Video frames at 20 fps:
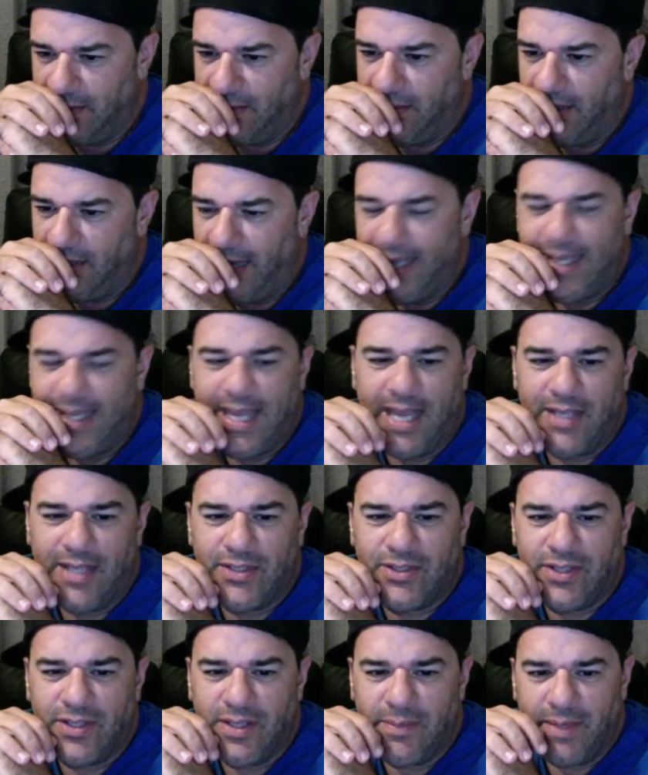I can't
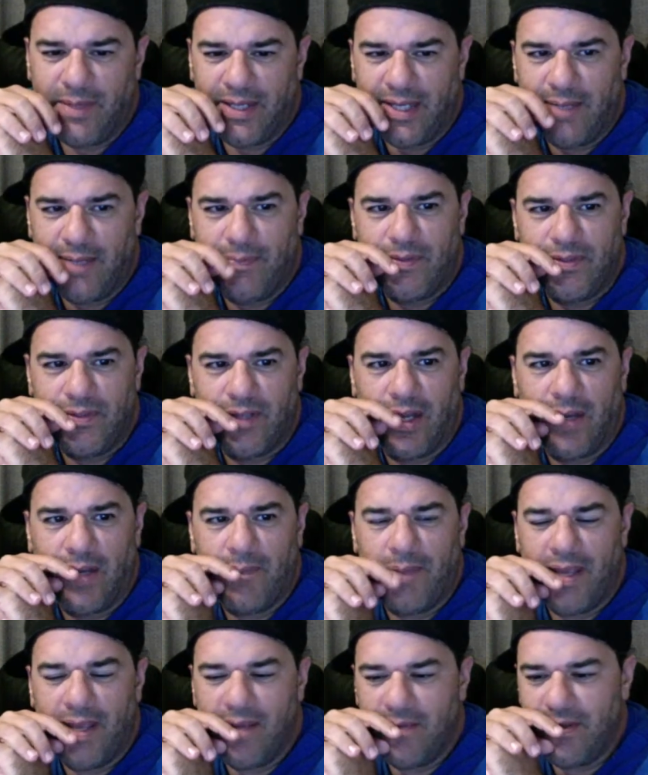show you my nipples. You got to
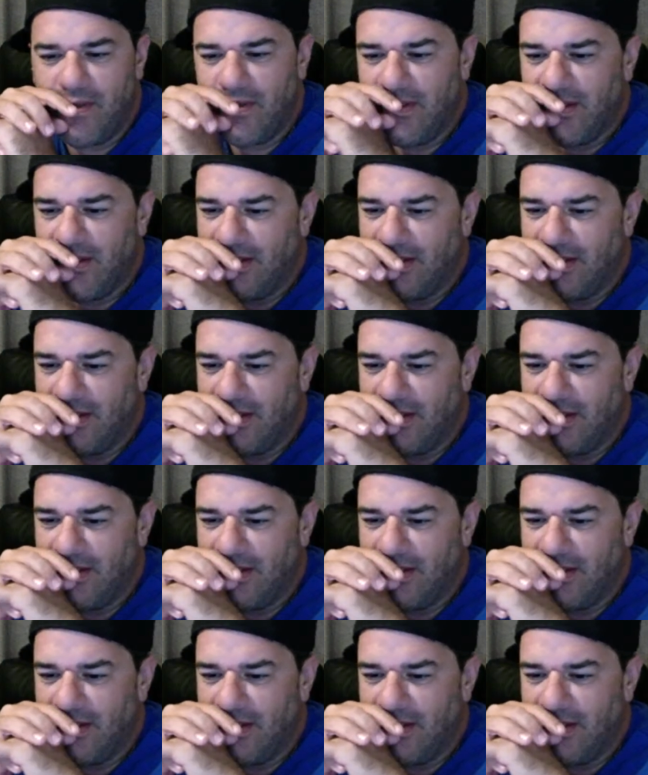pay me.